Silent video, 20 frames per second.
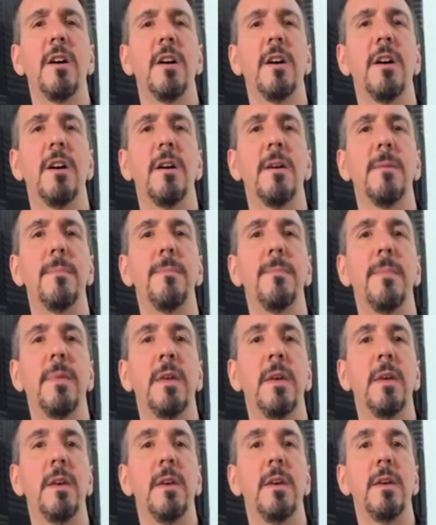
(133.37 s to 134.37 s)
I
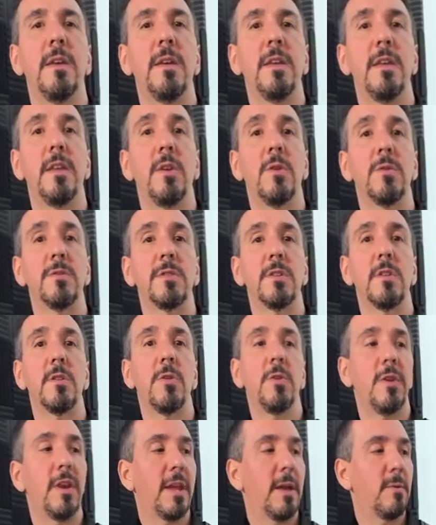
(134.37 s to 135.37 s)
was
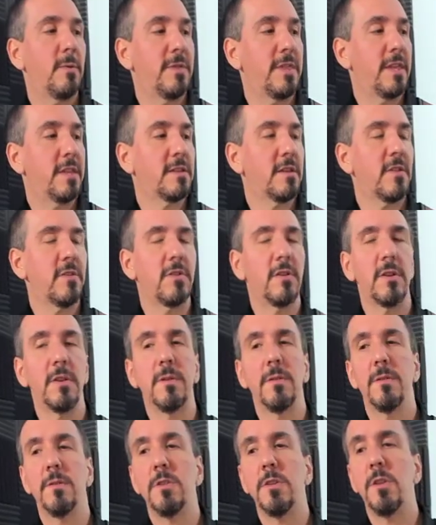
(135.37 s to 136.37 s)
including it with these
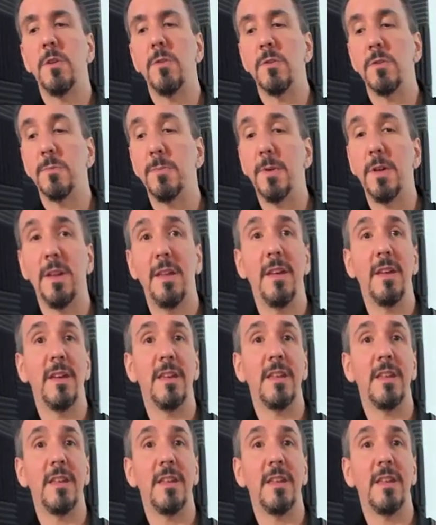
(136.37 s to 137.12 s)
other tunes, but